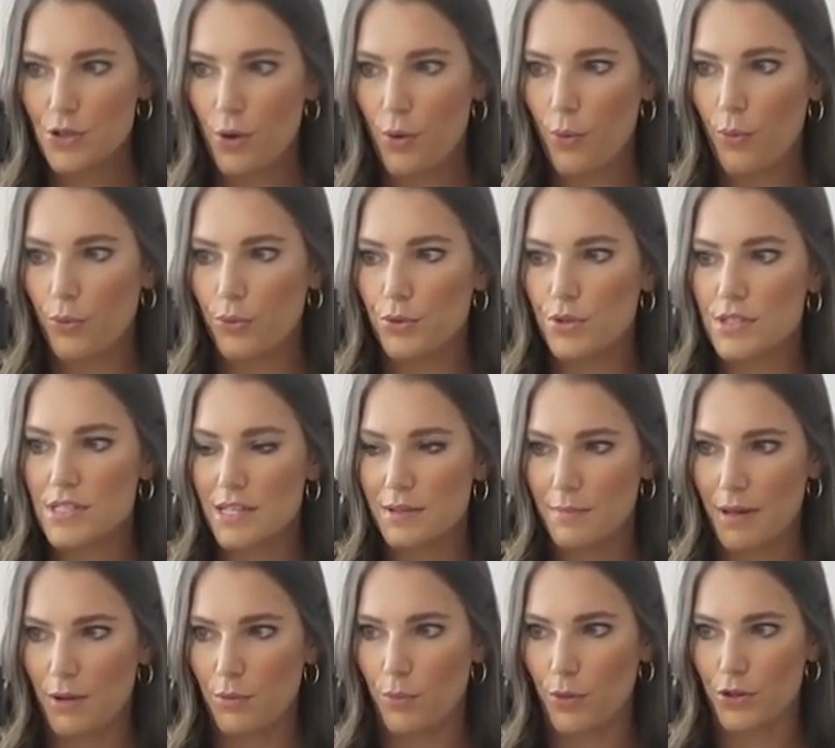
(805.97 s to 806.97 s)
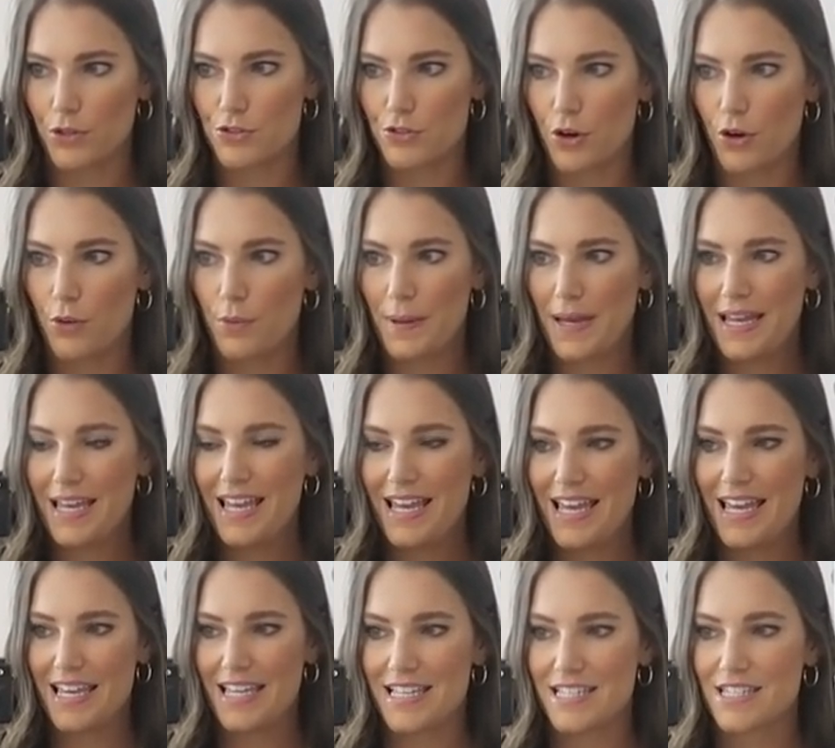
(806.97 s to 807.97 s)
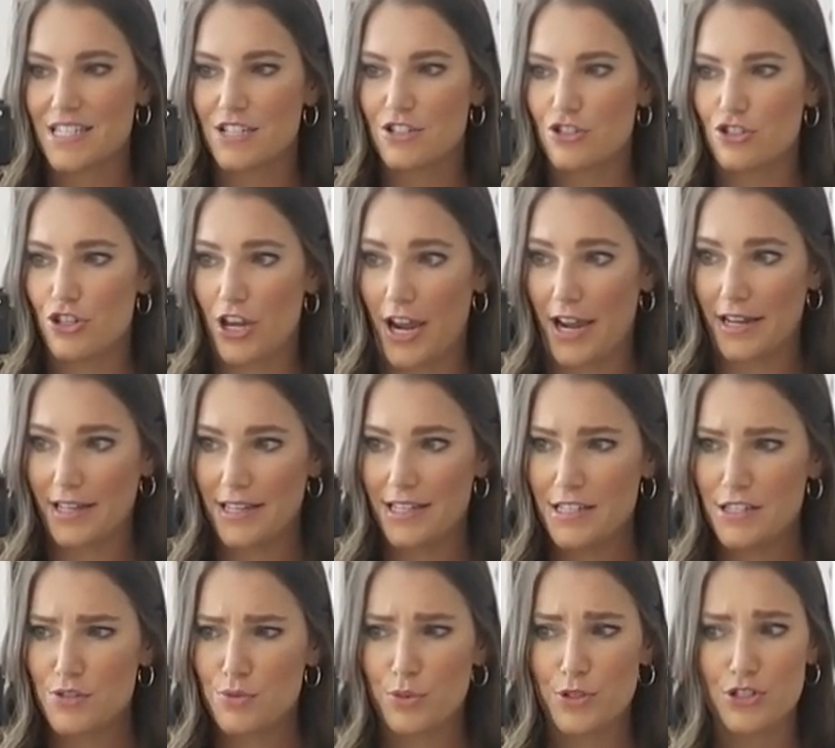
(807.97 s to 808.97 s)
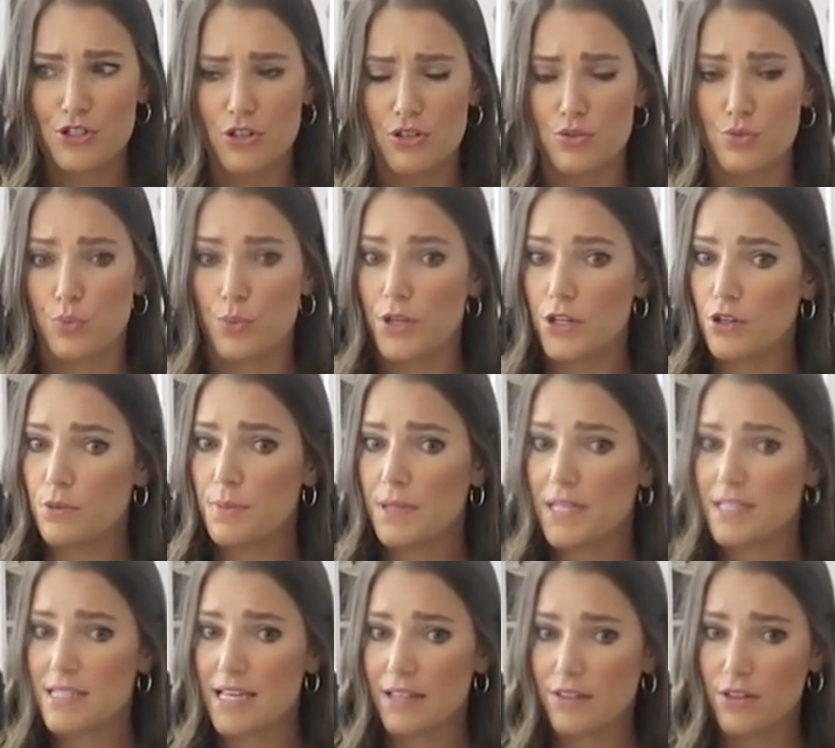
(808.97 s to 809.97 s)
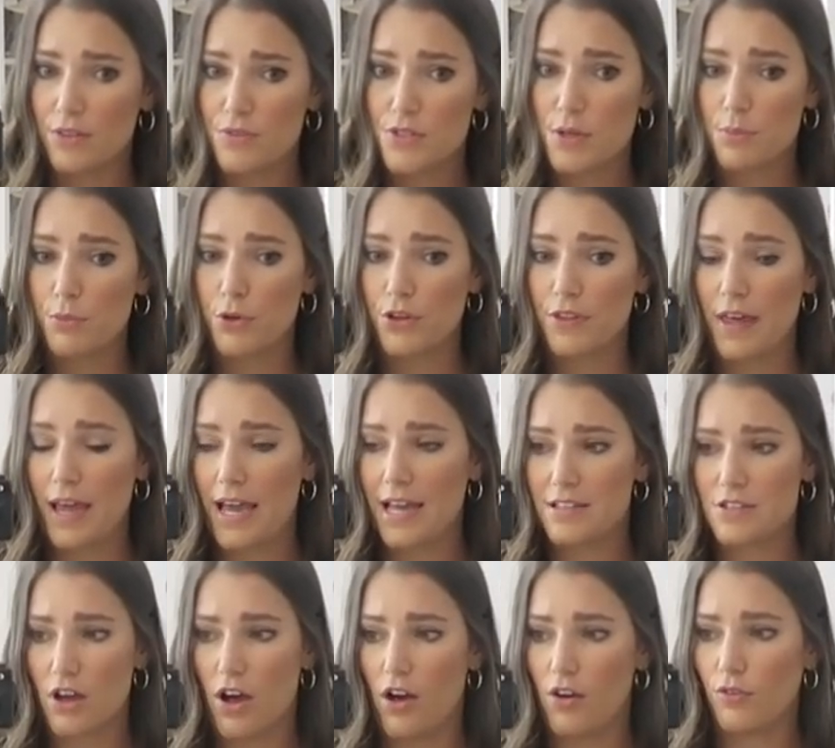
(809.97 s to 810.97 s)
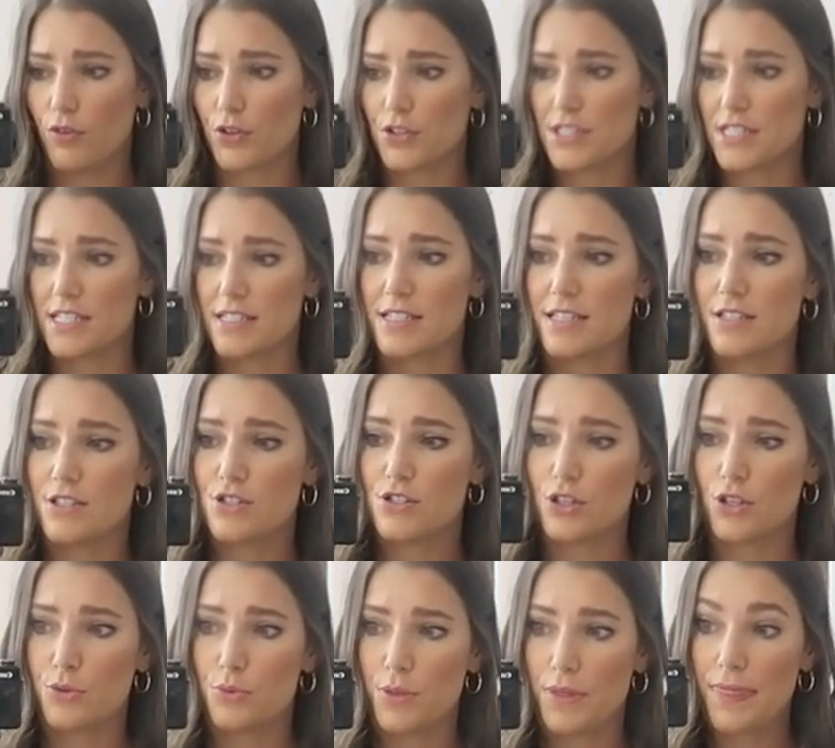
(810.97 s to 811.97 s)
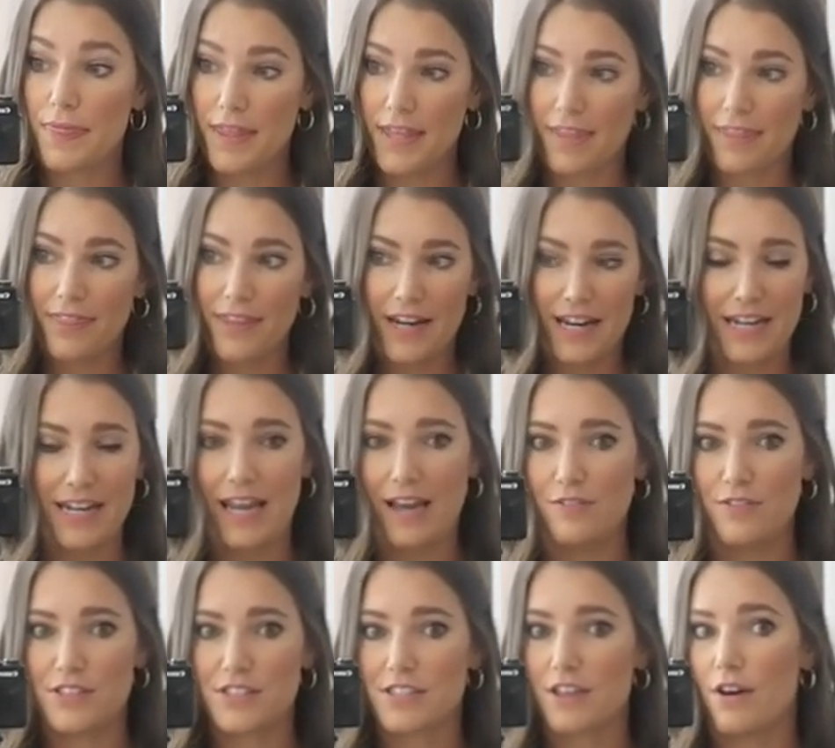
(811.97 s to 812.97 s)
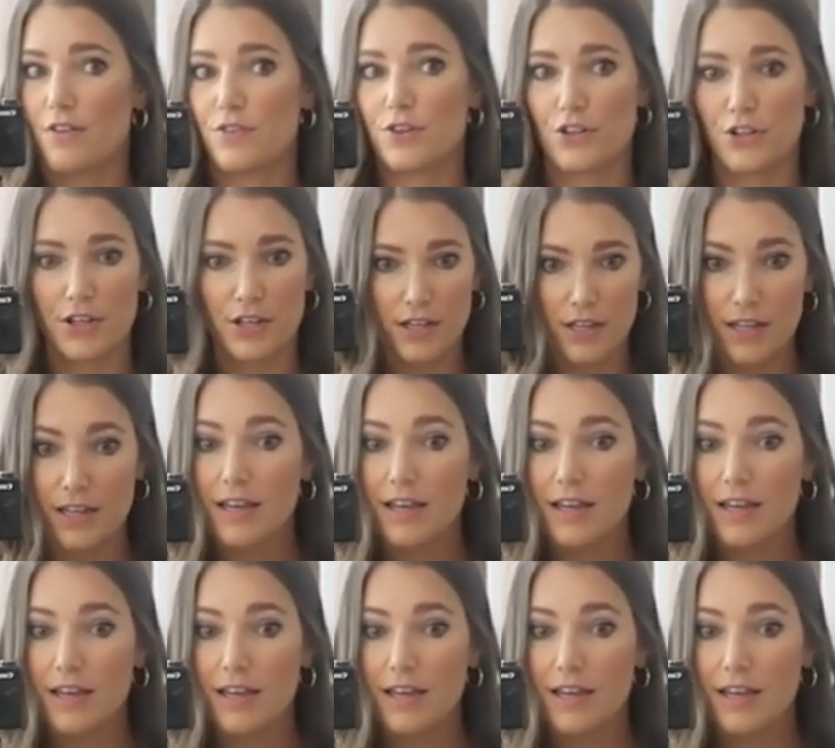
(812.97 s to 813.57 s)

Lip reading: holes in my wardrobe is jackets, which is weird because I live somewhere that has all 4 seasons, so you would think that I'd have this covered.